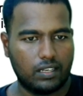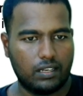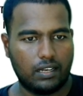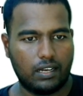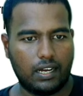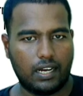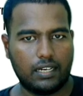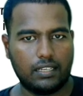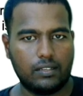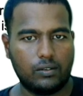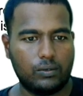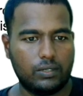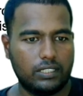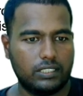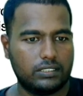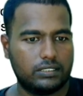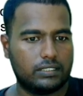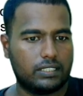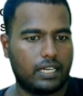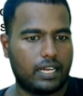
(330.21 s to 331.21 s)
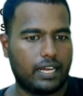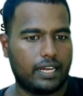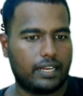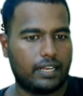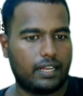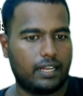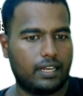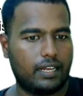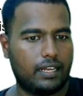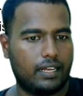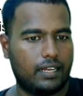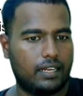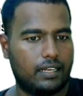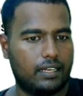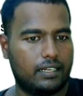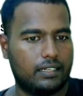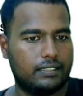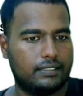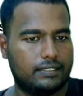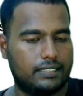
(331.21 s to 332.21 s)
Another one is
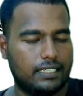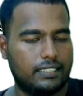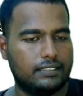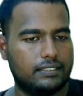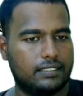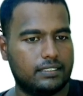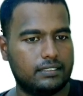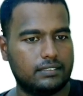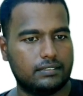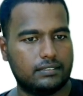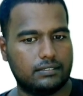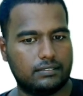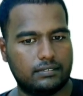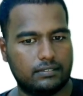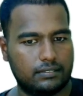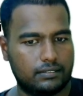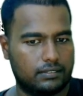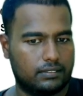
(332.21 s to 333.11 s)
tension